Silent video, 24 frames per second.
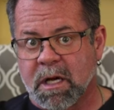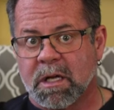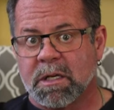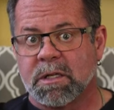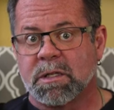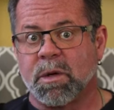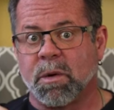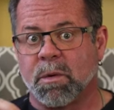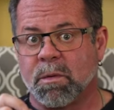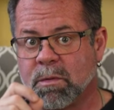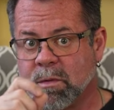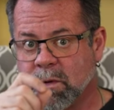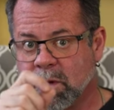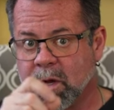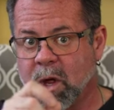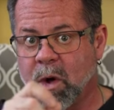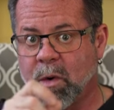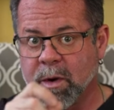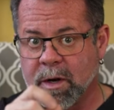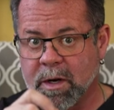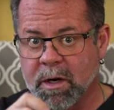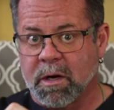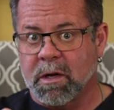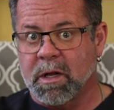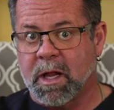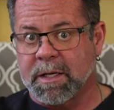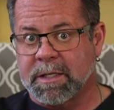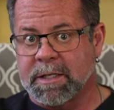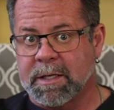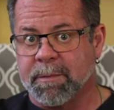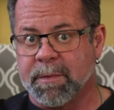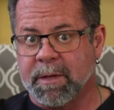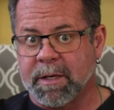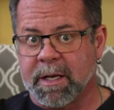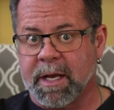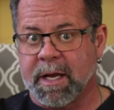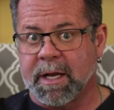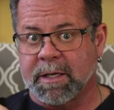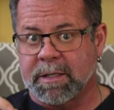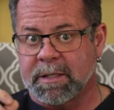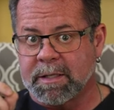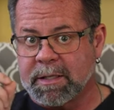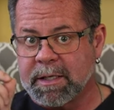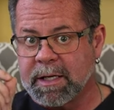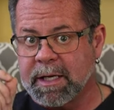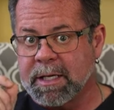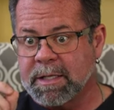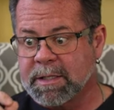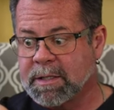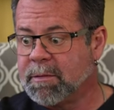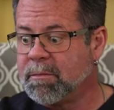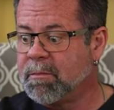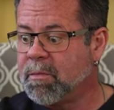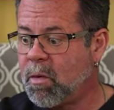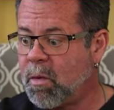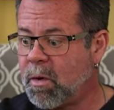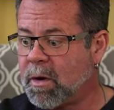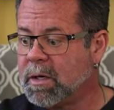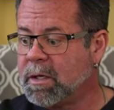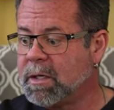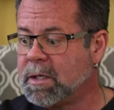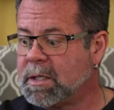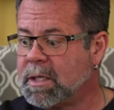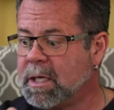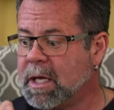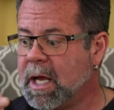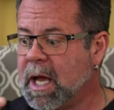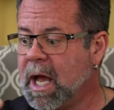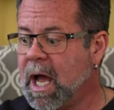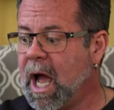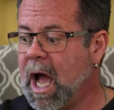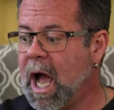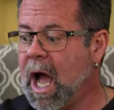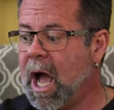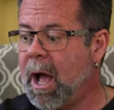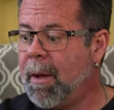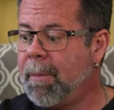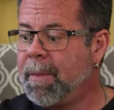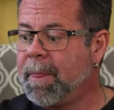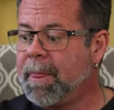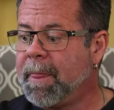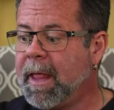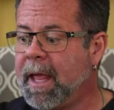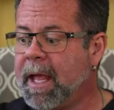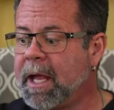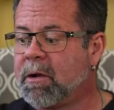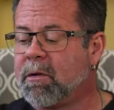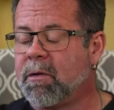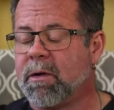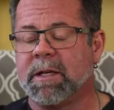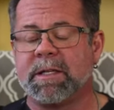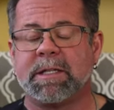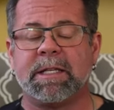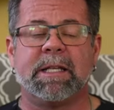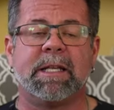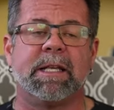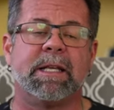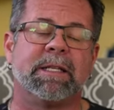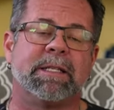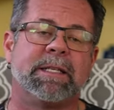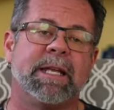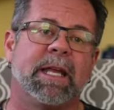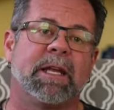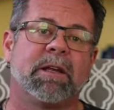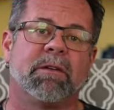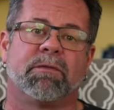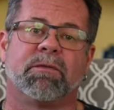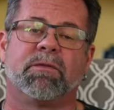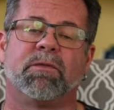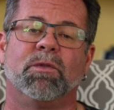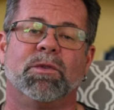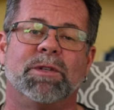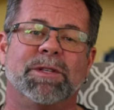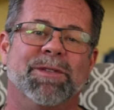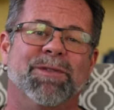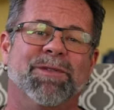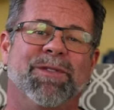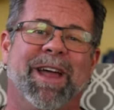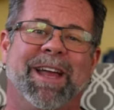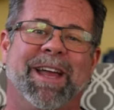So lowering your glycemic index is important. Um, increasing the intake of fruits and